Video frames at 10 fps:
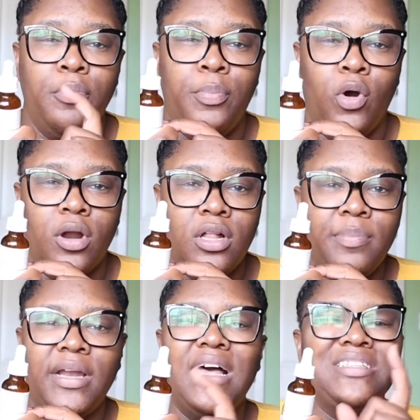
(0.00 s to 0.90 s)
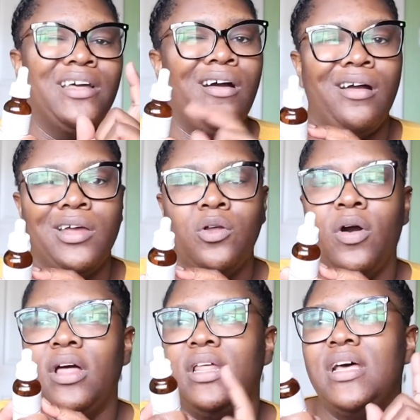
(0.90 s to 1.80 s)
bottle, but it has like argan
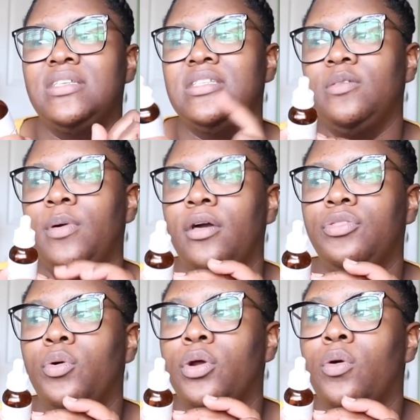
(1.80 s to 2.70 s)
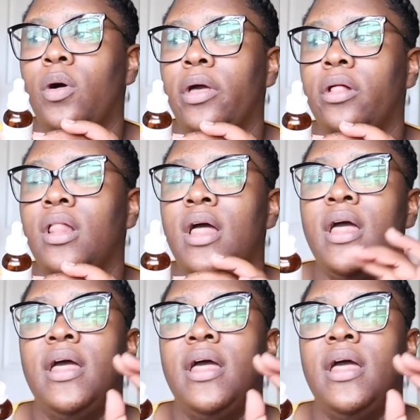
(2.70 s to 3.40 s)
oil, it has sea buckthorn oil,